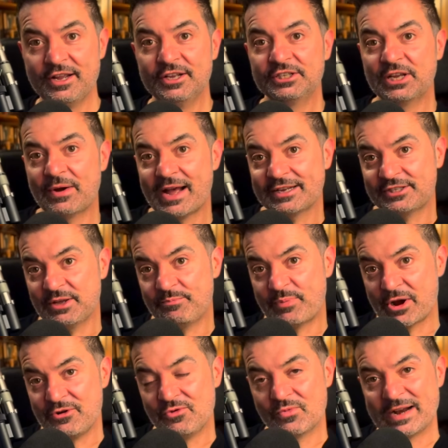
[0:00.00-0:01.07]
So as the
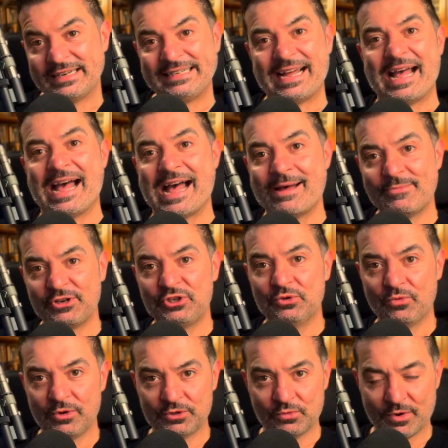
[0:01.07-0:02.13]
boat went to hammer
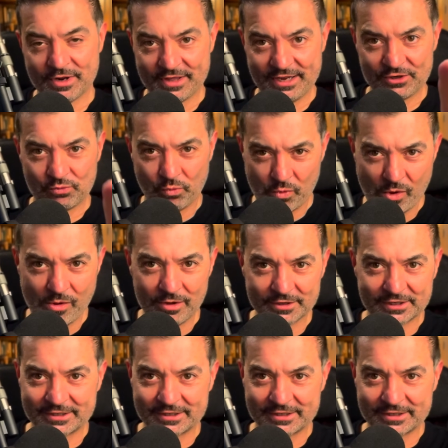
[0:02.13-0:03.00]
towards one of these walls,